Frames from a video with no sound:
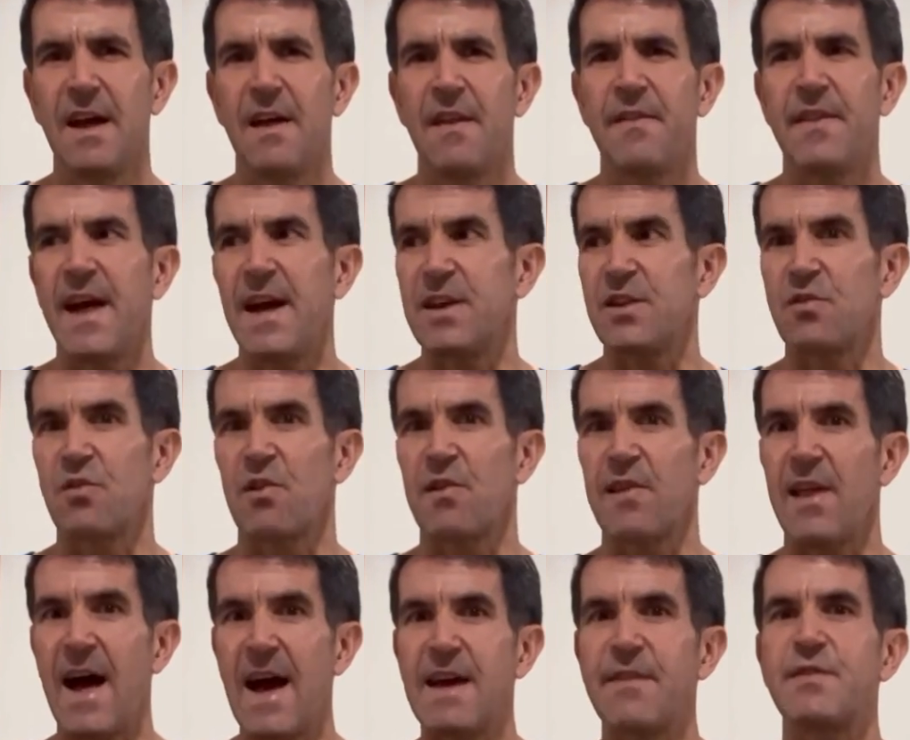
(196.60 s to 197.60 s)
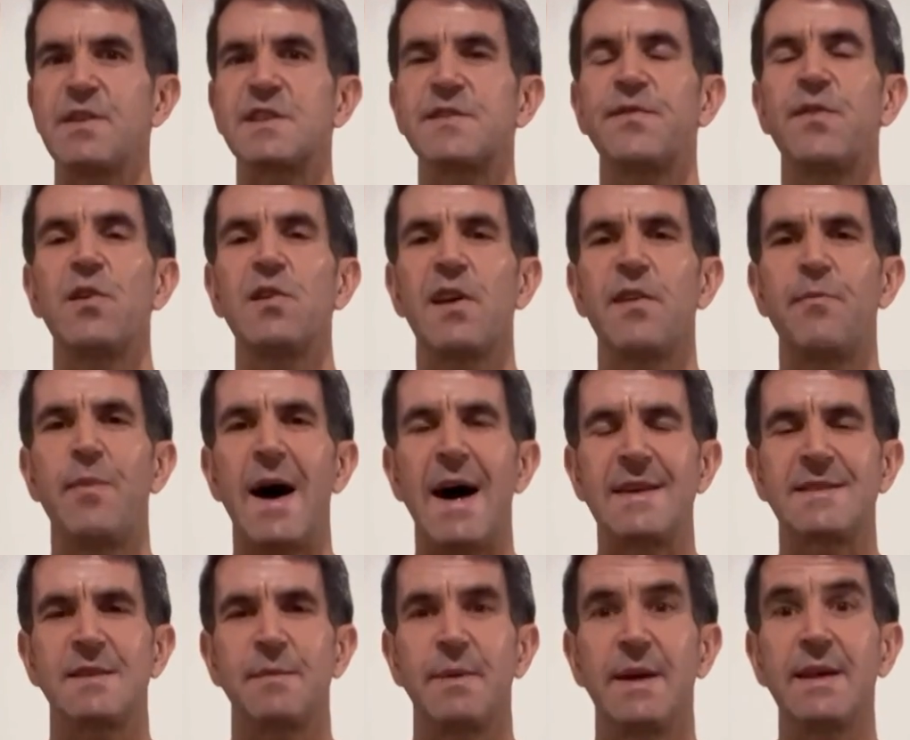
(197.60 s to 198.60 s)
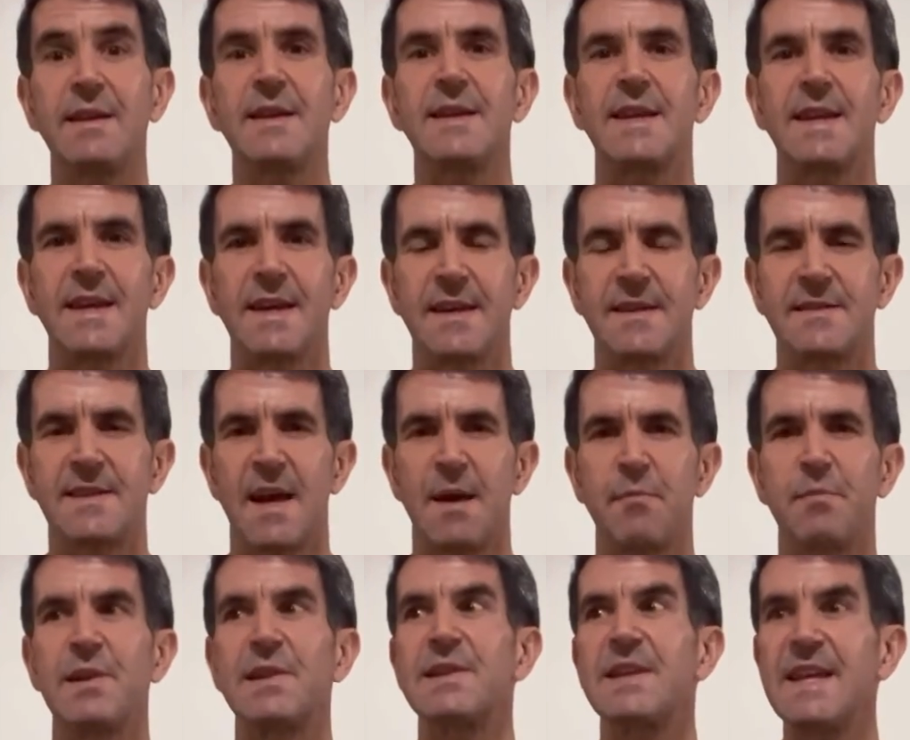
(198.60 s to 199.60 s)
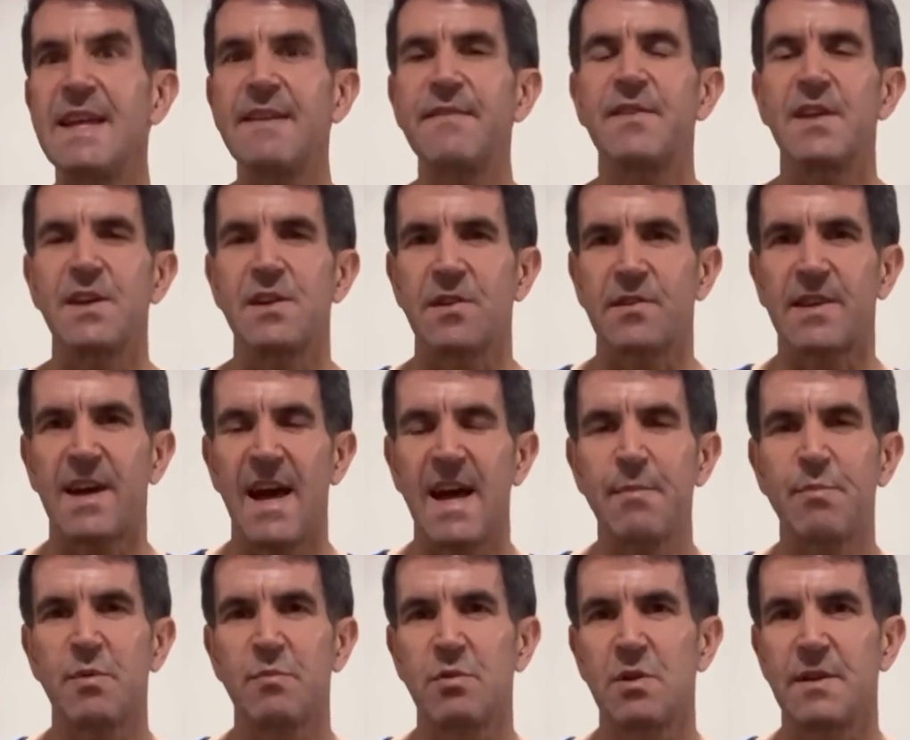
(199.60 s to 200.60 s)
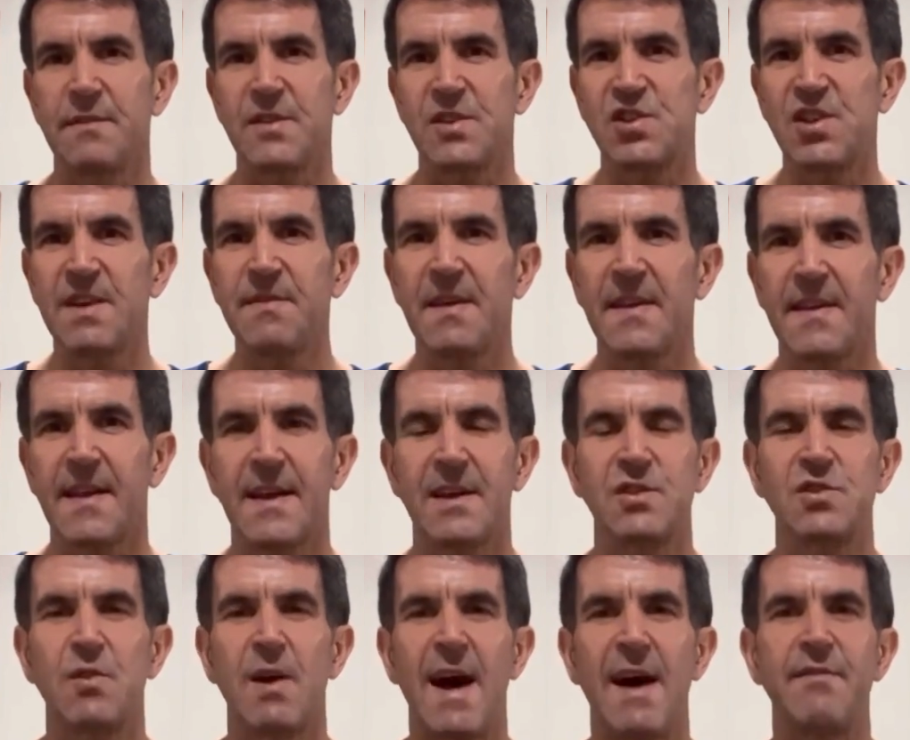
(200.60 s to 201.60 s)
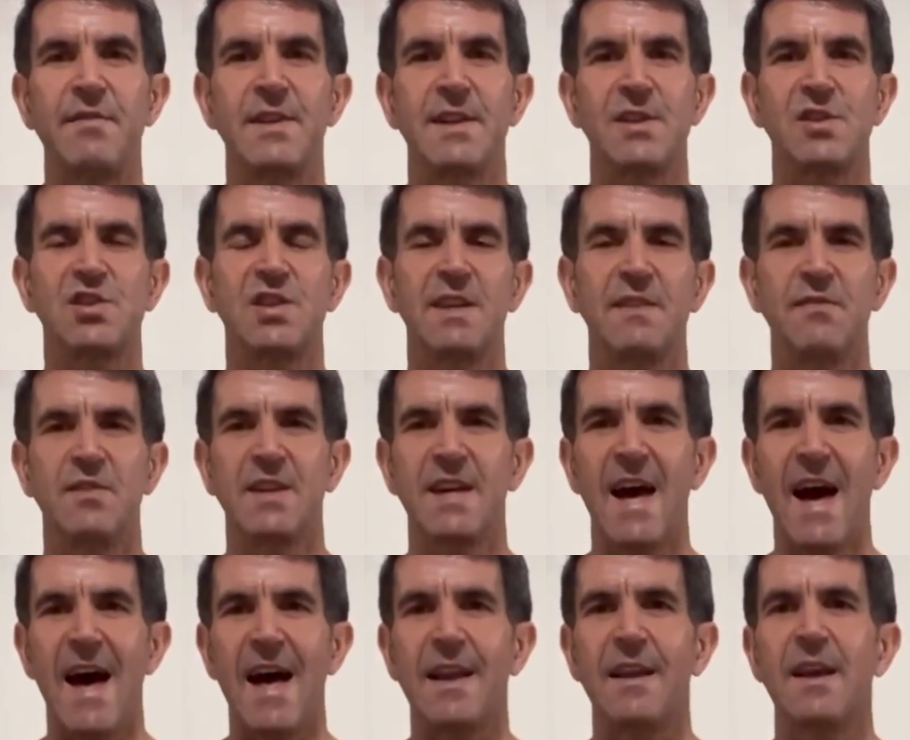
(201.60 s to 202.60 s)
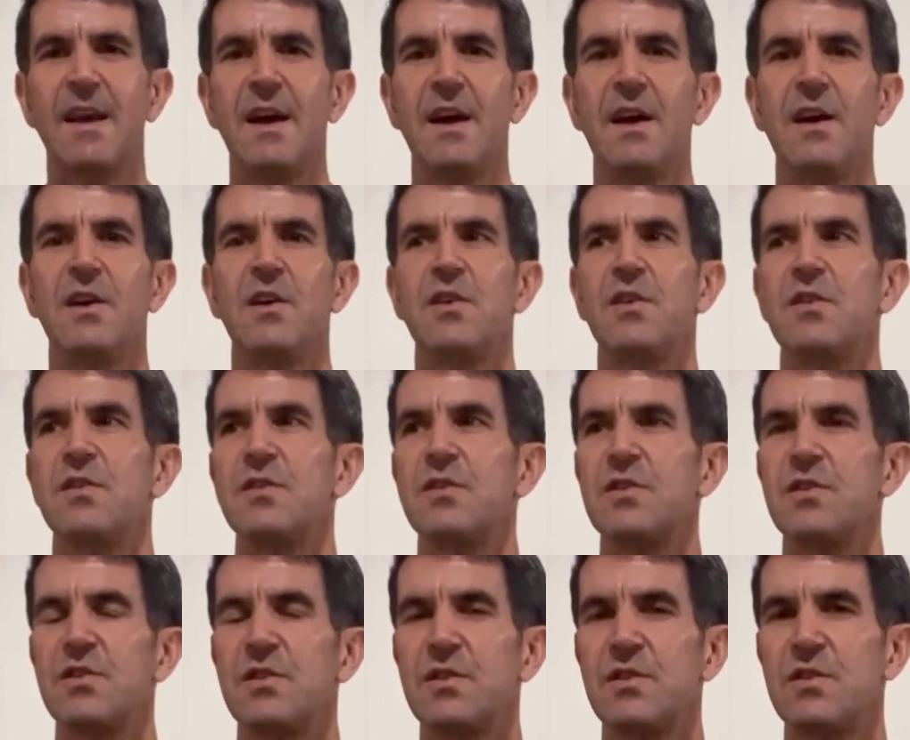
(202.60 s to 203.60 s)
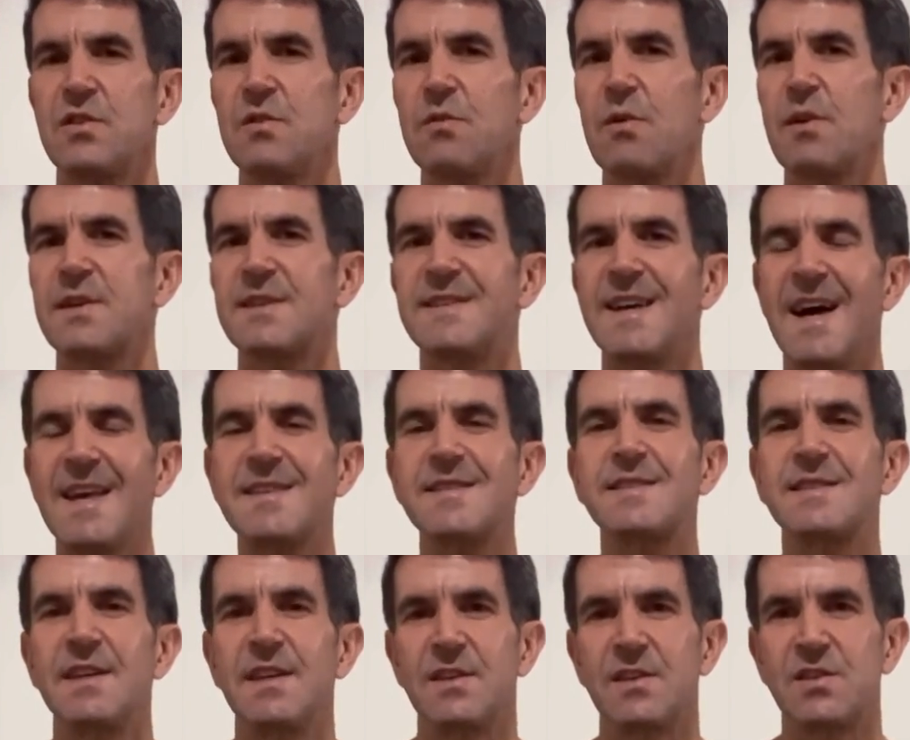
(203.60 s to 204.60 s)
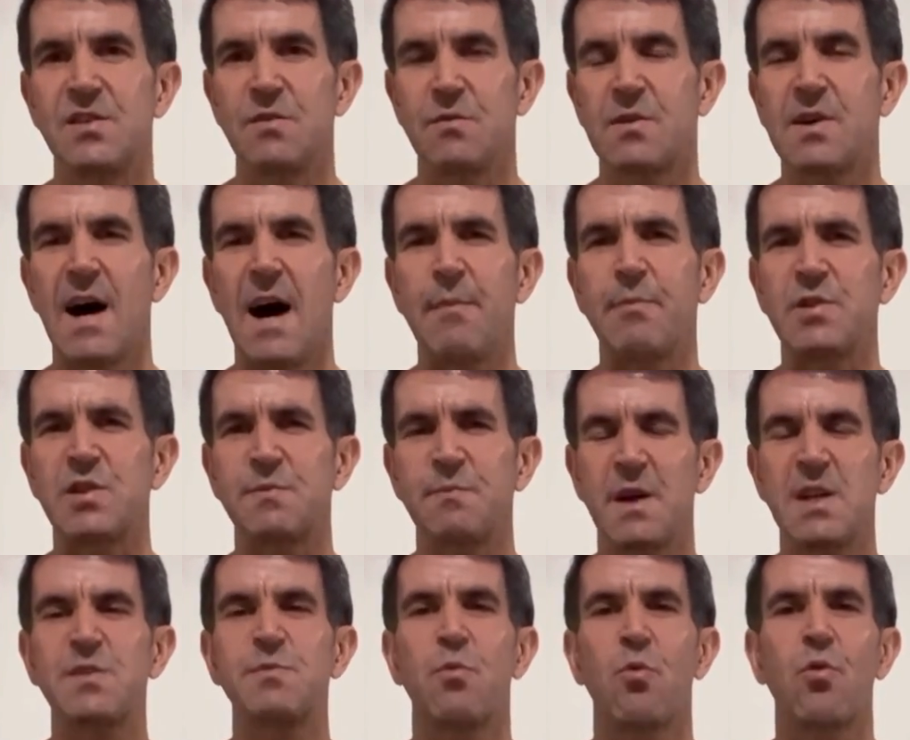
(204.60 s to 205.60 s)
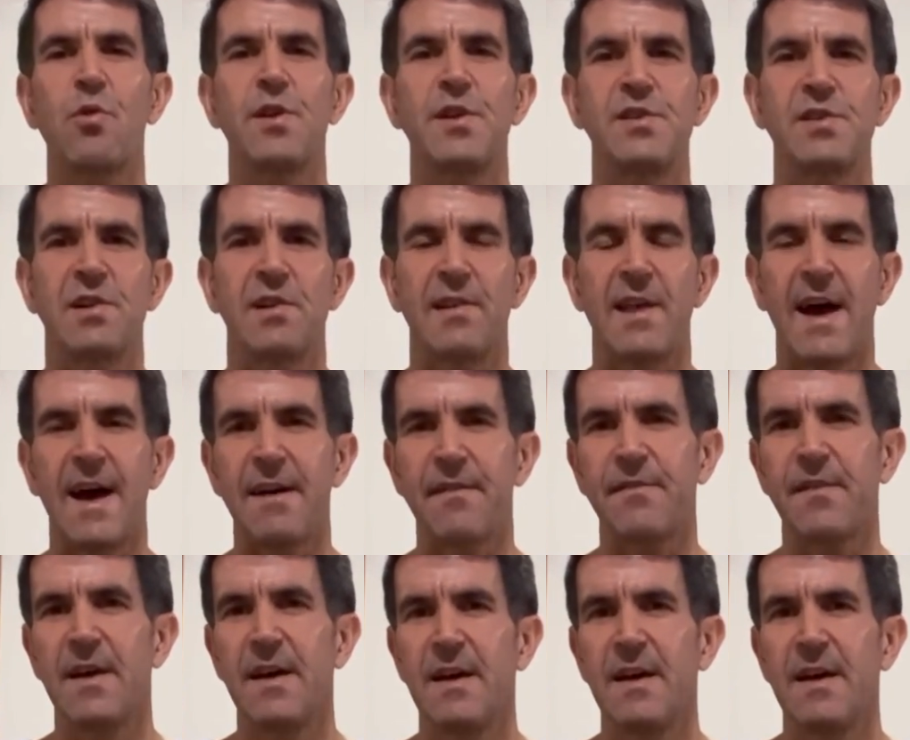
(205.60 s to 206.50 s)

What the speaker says: that your life is full of possibilities and believe that you're capable of achieving things you haven't achieved yet, you are destined to accomplish much more in your life